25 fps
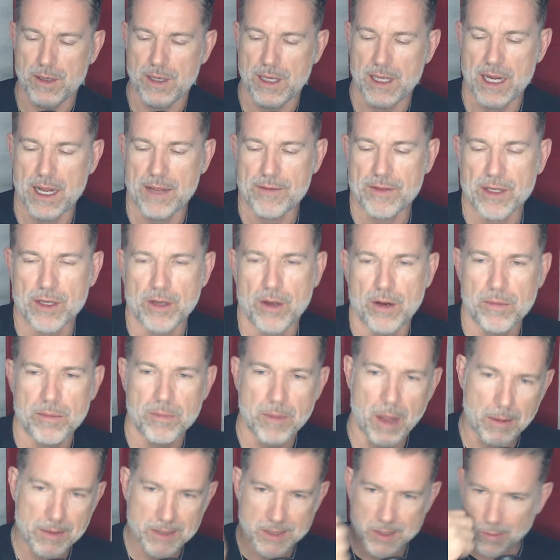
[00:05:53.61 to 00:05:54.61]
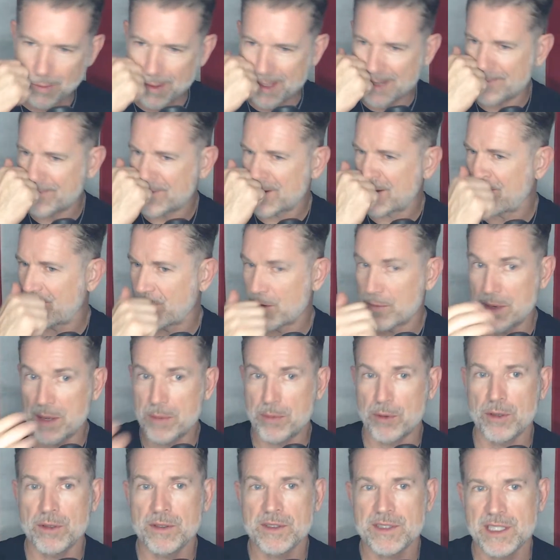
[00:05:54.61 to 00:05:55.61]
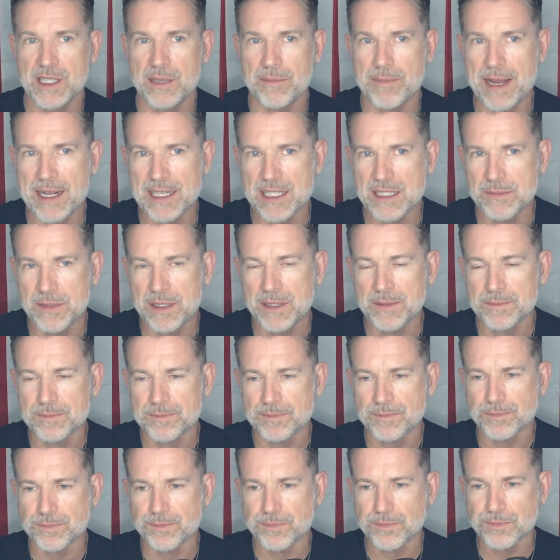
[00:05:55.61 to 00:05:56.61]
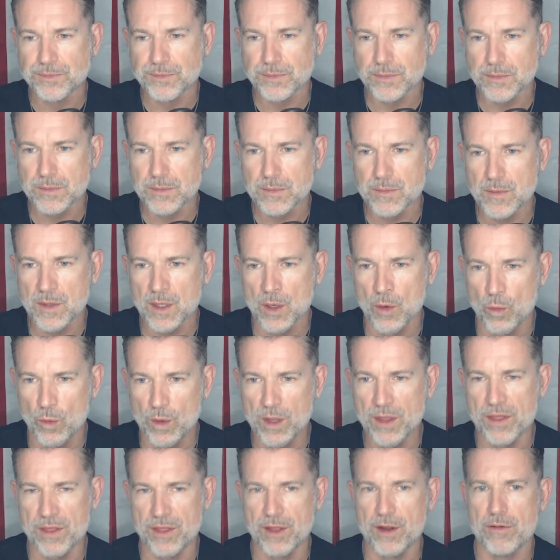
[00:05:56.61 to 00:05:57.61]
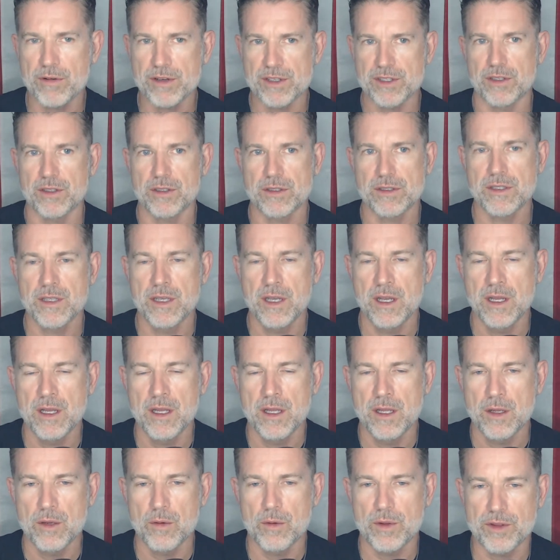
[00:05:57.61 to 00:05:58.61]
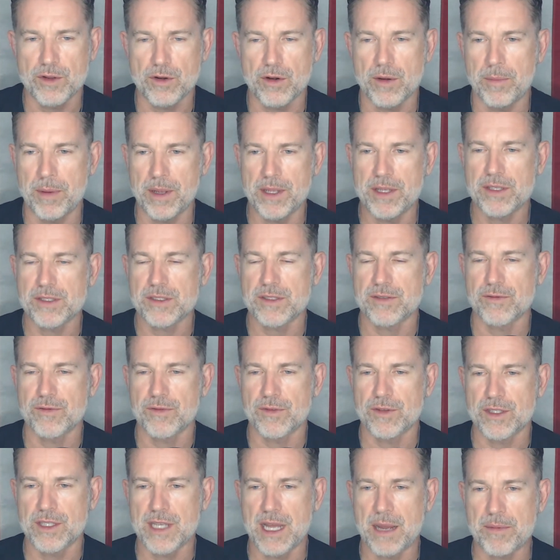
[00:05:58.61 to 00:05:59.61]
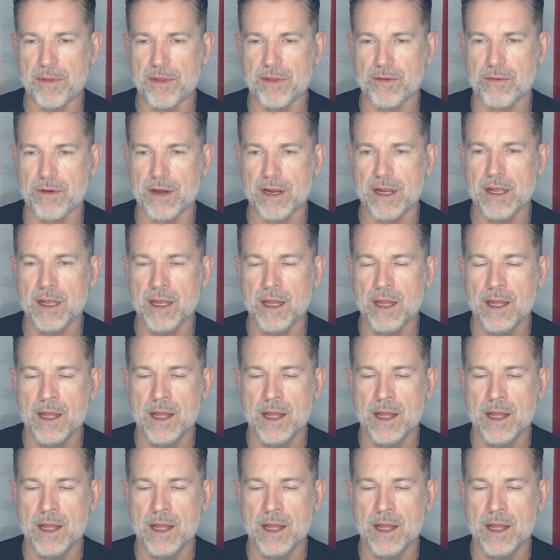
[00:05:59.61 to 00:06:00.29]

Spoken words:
I'd have to go. I'm still waiting for a few people to get back to me with their results, with their opinions of the top 3.